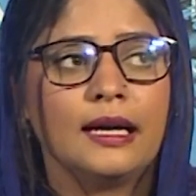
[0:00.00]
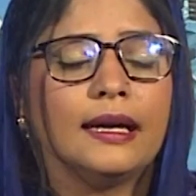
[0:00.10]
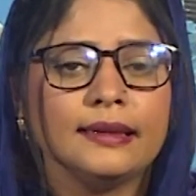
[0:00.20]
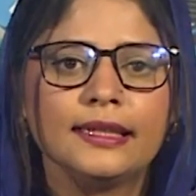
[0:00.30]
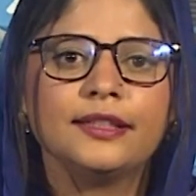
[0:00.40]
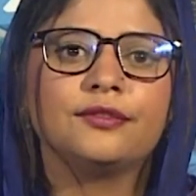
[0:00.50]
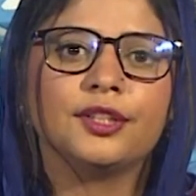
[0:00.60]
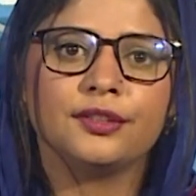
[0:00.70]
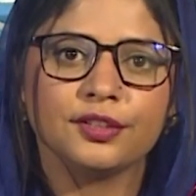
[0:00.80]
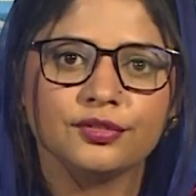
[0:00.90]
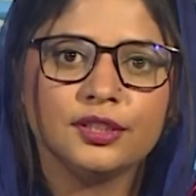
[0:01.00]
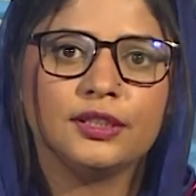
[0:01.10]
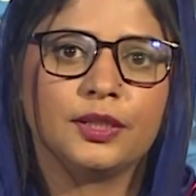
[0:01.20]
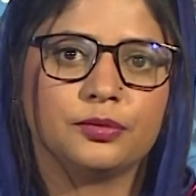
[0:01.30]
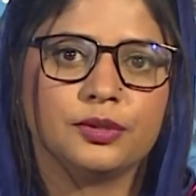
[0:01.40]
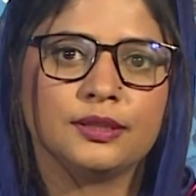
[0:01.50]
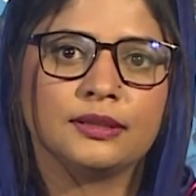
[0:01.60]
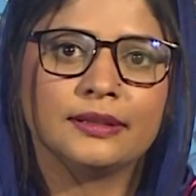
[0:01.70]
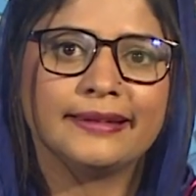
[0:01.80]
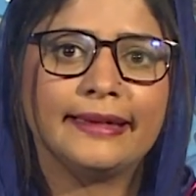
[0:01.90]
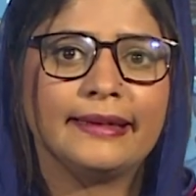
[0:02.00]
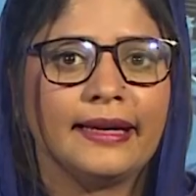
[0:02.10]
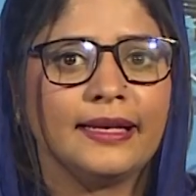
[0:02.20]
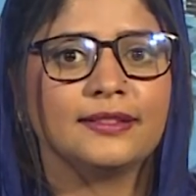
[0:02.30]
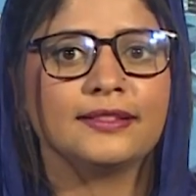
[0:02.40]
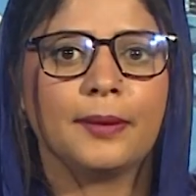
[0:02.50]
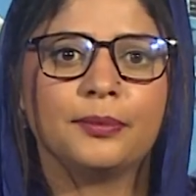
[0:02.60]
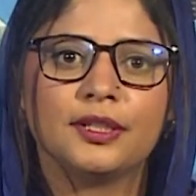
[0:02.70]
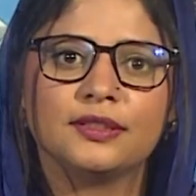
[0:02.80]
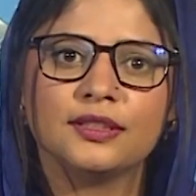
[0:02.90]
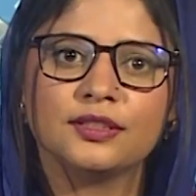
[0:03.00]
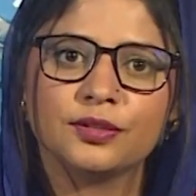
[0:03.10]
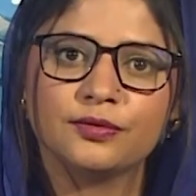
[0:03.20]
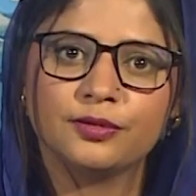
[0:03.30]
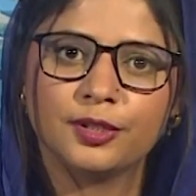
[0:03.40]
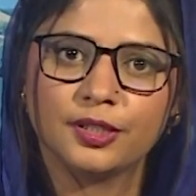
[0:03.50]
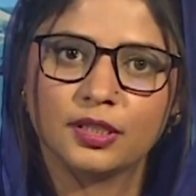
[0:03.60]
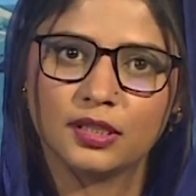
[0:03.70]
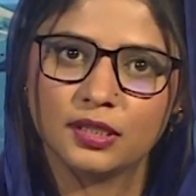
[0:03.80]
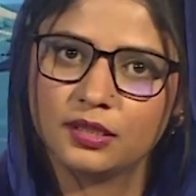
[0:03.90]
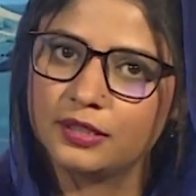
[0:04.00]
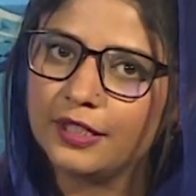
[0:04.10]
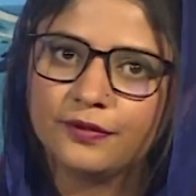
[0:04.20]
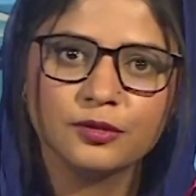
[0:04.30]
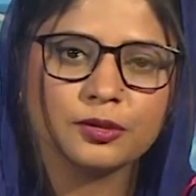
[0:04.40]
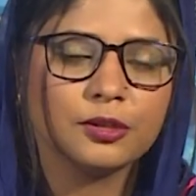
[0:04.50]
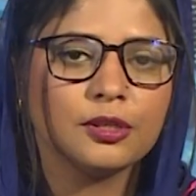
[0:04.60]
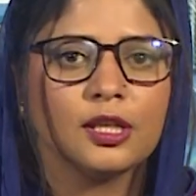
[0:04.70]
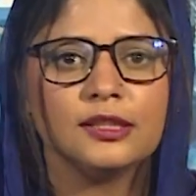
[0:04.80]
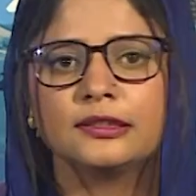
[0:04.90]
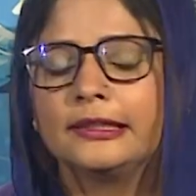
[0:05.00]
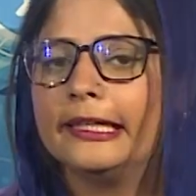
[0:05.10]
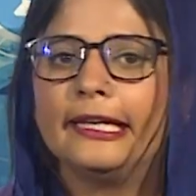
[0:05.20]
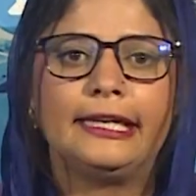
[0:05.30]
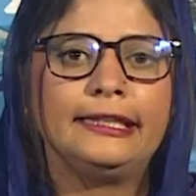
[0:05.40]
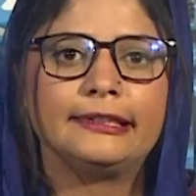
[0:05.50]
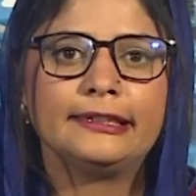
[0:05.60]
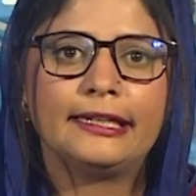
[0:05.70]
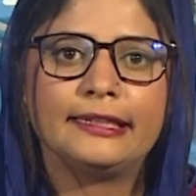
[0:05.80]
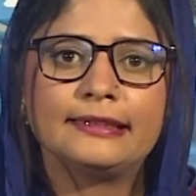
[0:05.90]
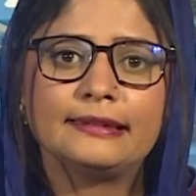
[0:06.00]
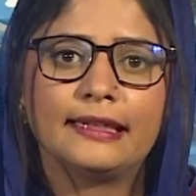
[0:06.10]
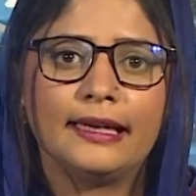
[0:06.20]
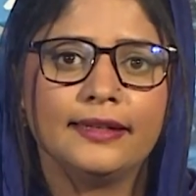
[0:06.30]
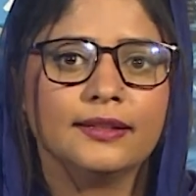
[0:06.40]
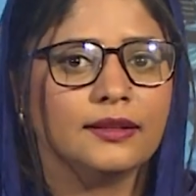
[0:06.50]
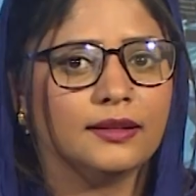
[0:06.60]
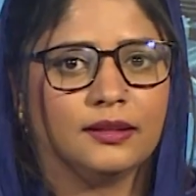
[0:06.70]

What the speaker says: Unlike traditional networks that had separate systems for telephone calls, internets and